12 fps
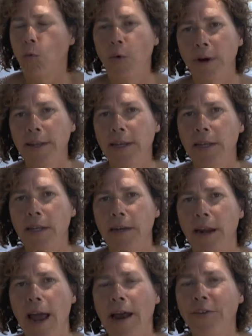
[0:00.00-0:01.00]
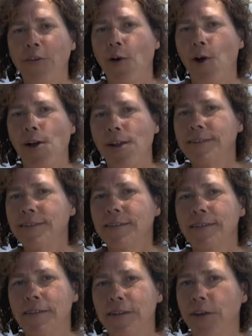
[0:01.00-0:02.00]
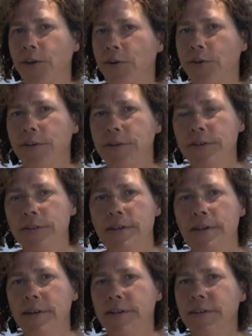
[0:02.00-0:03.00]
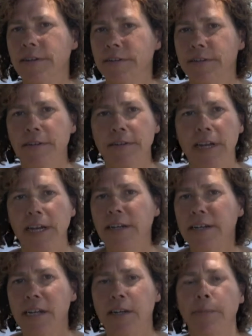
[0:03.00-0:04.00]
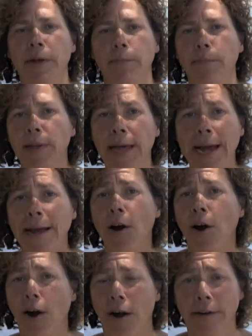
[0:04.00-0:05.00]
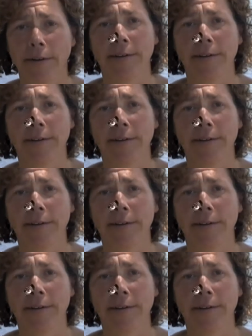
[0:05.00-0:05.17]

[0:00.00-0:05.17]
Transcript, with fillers: really natural to dig deep and play hard.